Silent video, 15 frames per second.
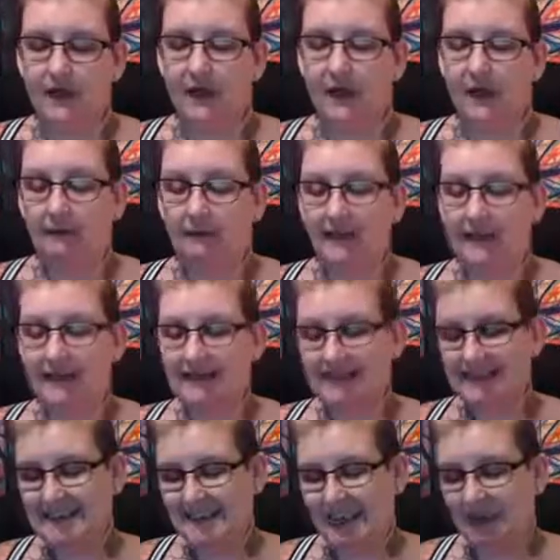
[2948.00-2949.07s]
I'm
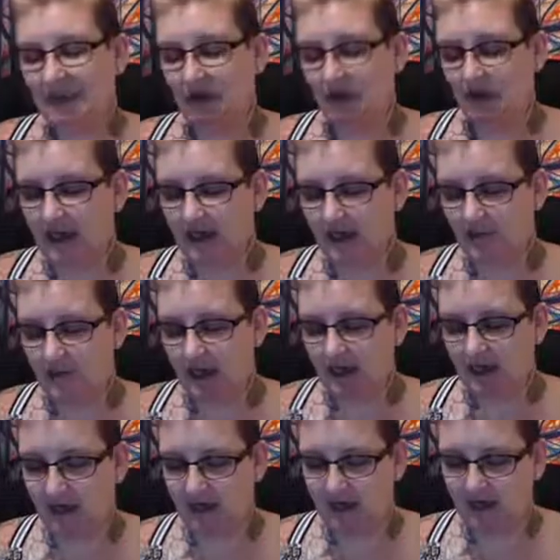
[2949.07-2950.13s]
getting tingling in
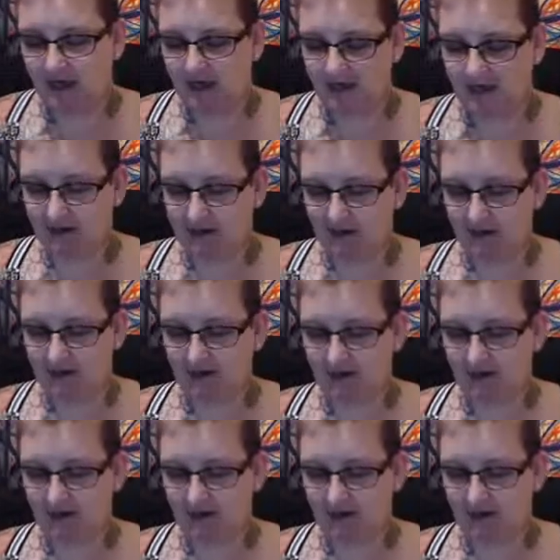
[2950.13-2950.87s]
my hands.